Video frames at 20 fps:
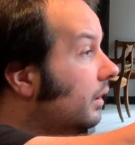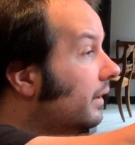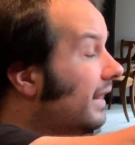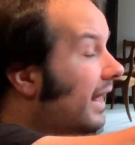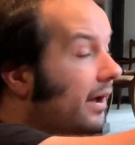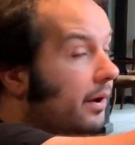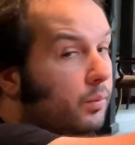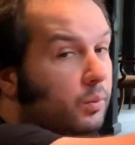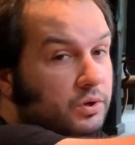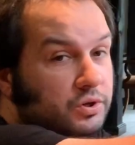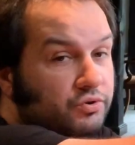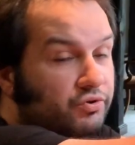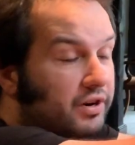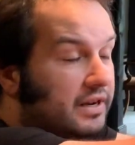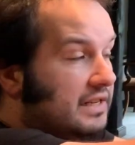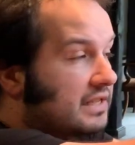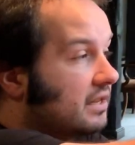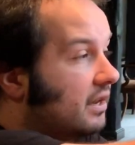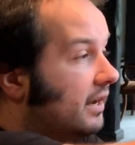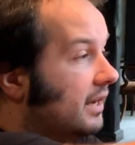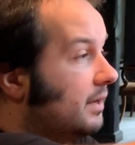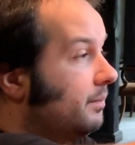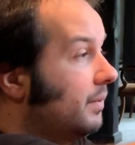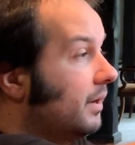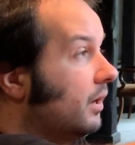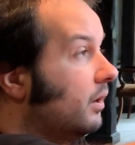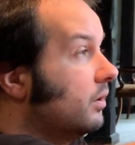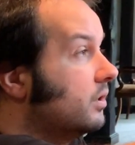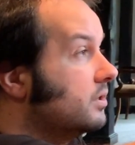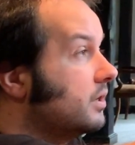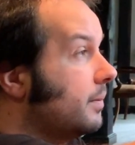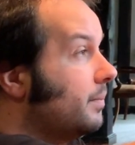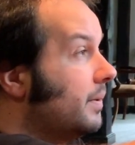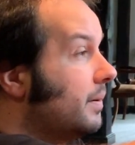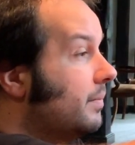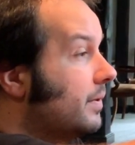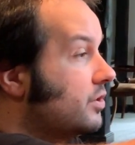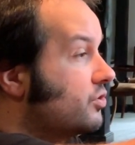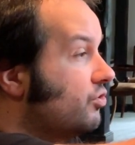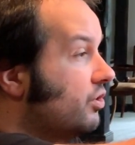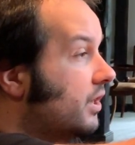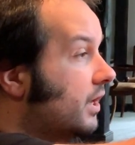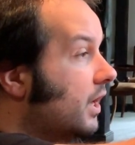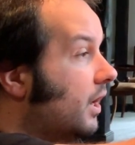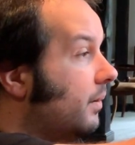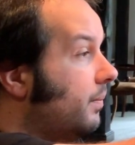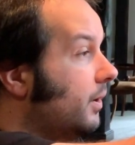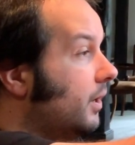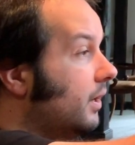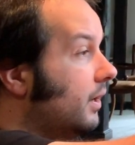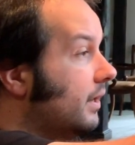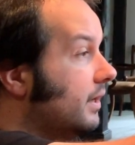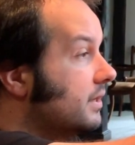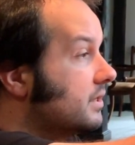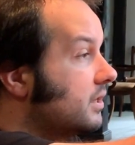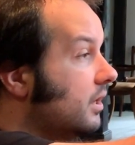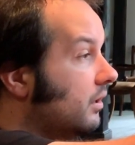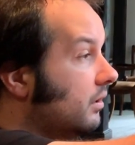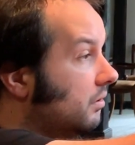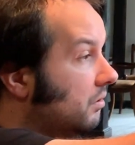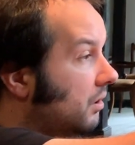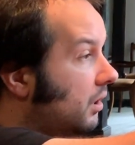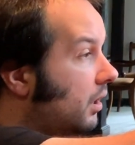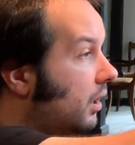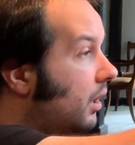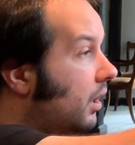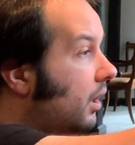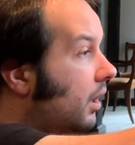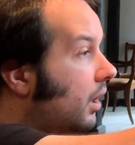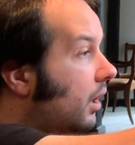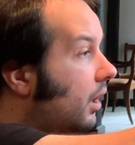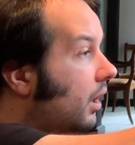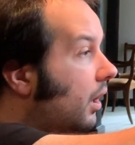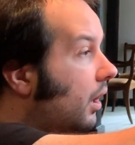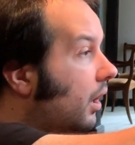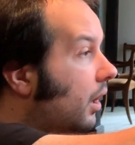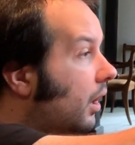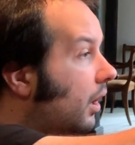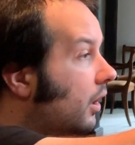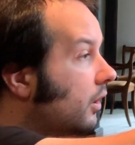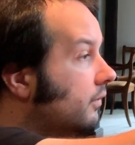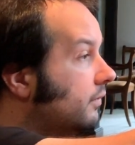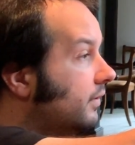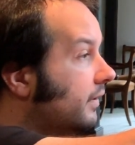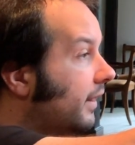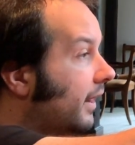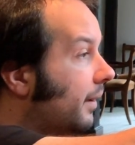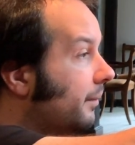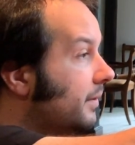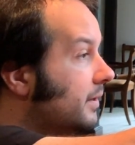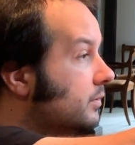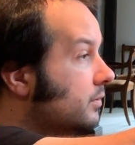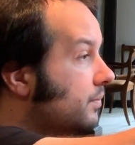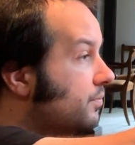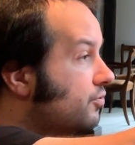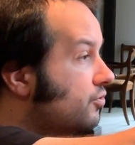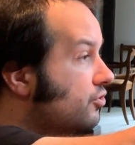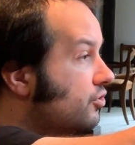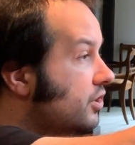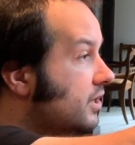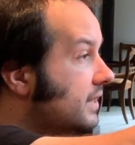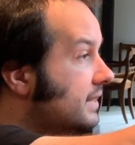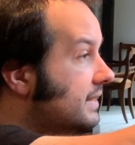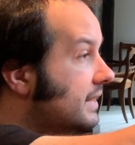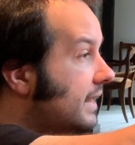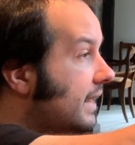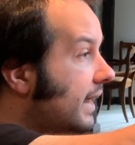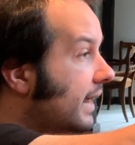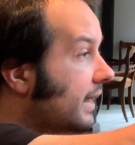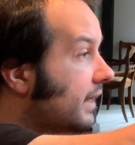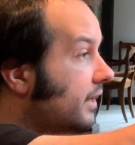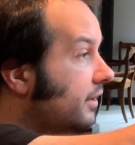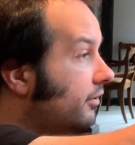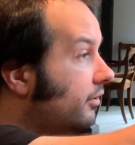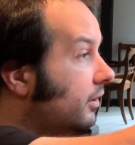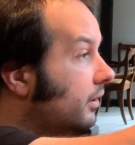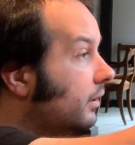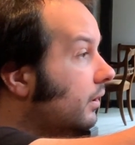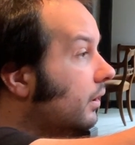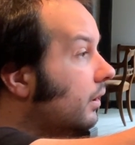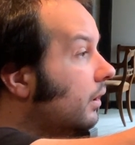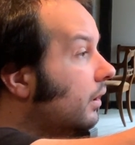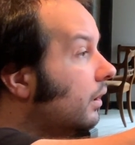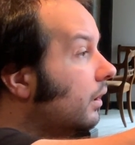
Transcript: Now it was already slightly below because I've been measuring the cup earlier, so hopefully that means we're pretty accurate.